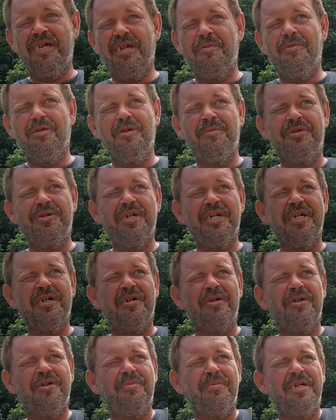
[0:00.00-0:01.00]
you have more than
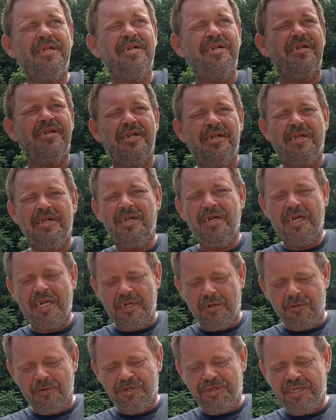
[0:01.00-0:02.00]
cigars, man. Yeah. I
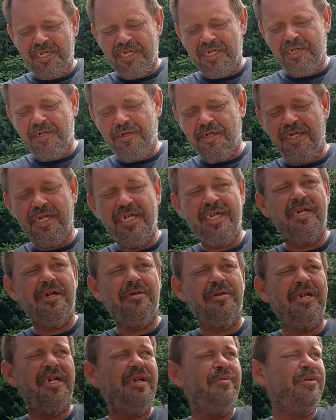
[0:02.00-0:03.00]
don't want to stand here in the heat
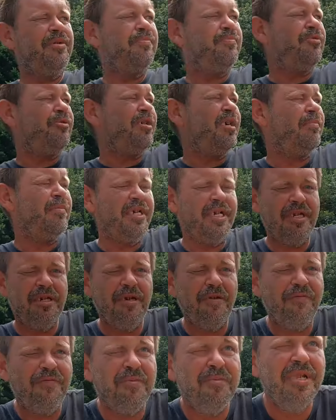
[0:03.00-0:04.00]
all day. I'm just trying to make
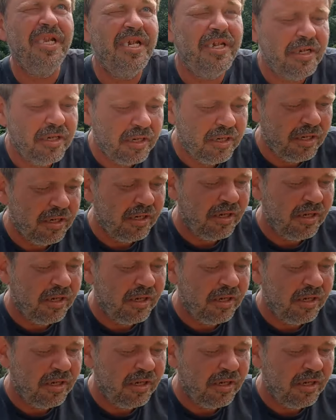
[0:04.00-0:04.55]
enough for me. Here, I'll hold,